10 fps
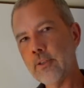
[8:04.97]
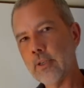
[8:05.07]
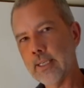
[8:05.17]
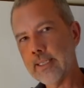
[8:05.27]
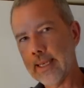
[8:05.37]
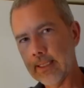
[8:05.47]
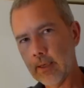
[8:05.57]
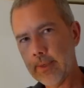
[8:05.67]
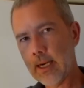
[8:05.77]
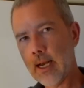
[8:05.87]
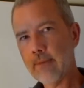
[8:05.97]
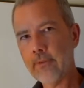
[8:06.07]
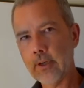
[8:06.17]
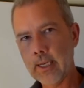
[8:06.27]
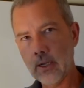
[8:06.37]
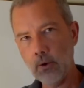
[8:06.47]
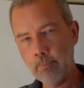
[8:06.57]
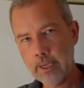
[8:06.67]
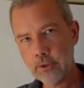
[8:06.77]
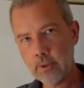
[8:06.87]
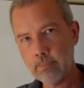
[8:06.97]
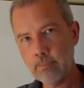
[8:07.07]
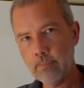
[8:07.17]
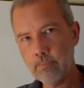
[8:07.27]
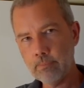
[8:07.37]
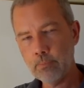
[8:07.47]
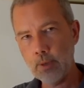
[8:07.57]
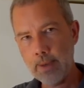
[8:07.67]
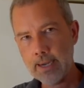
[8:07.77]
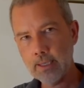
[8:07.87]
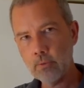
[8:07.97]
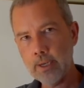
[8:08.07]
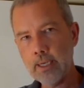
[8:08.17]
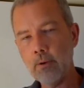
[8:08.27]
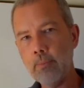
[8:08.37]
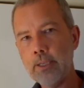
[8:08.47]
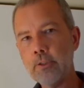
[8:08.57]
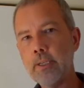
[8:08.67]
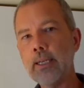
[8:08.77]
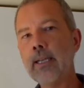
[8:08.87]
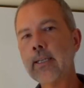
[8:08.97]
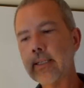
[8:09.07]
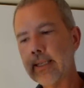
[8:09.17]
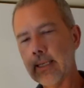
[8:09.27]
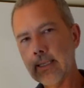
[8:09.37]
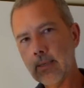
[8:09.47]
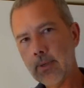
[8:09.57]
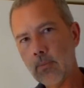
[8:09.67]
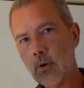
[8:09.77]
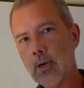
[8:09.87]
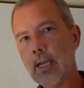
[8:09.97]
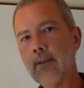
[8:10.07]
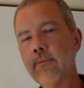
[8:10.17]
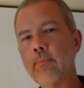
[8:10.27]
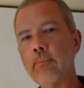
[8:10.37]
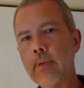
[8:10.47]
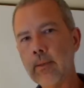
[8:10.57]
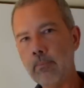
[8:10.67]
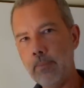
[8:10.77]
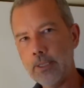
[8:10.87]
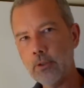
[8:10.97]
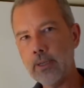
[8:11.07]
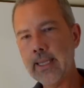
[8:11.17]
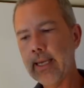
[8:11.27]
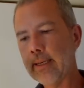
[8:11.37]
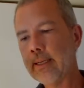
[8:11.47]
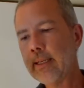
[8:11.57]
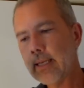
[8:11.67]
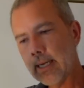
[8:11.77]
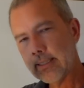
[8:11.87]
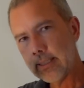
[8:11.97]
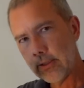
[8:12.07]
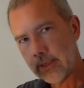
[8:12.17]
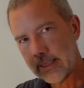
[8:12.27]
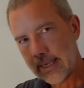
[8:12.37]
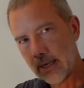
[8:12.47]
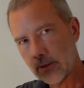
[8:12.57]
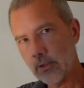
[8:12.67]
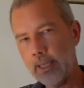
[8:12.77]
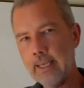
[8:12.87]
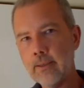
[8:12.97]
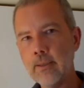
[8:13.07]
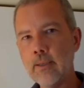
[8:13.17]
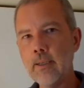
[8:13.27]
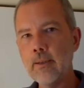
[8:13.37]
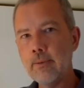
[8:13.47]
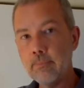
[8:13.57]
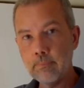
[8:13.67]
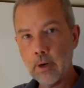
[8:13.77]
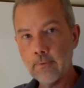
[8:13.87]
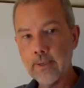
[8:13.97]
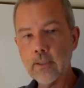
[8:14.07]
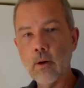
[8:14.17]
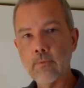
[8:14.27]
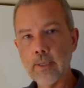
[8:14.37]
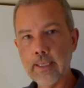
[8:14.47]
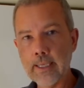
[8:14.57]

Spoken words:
You're going to take a little bit off, you're going to go and measure it, put it back on the radio and measure it, and take a little bit more off, measure it again until you get down to that perfect, hopefully,